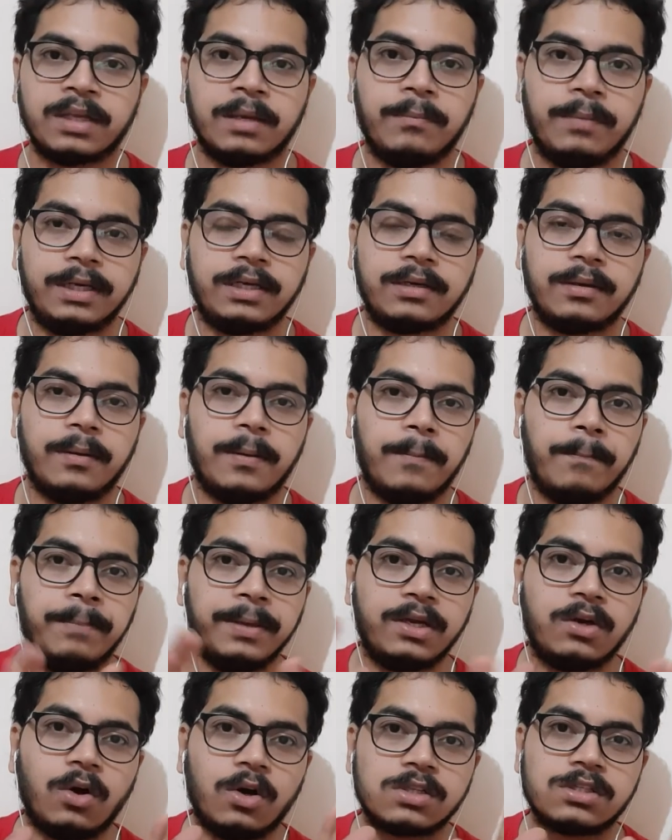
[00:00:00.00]
but
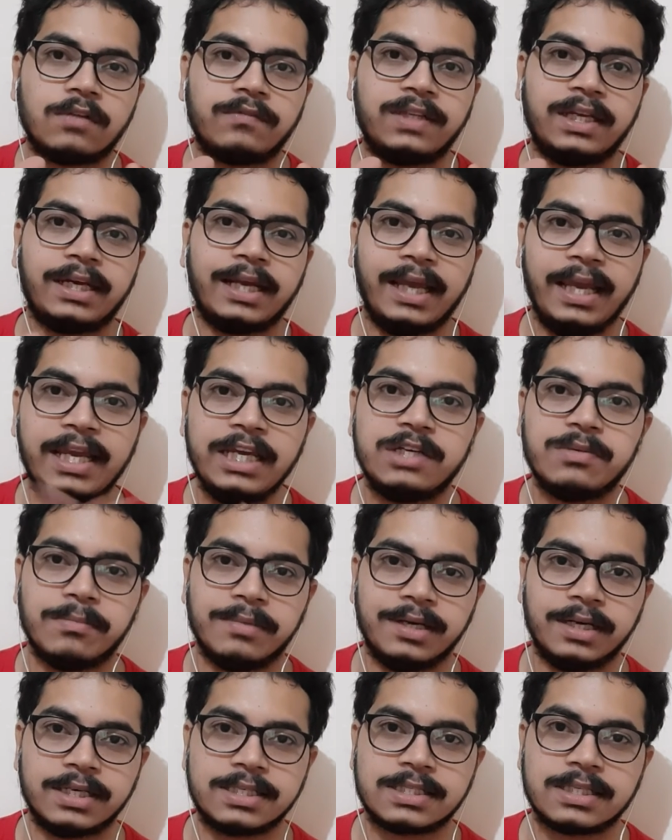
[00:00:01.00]
because of that 8
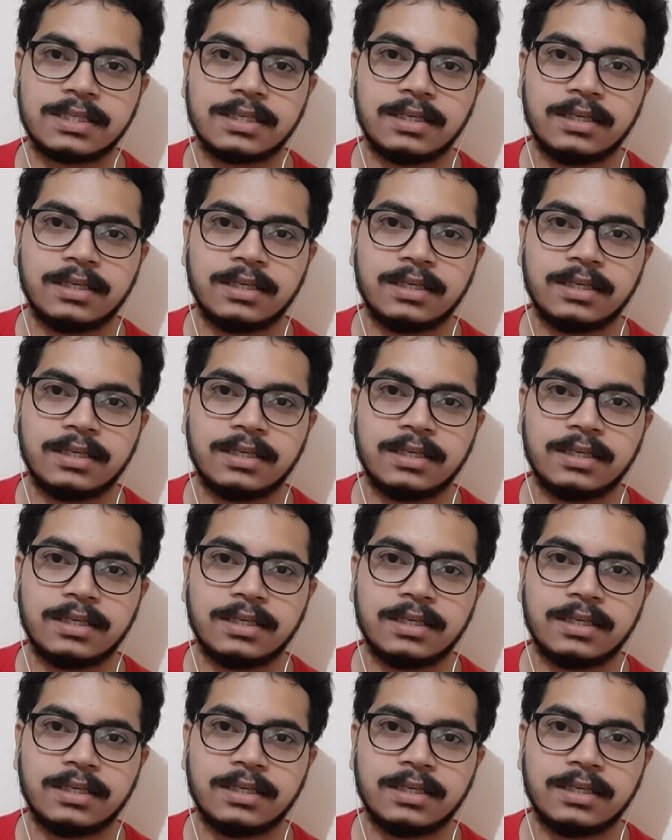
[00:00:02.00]
minutes,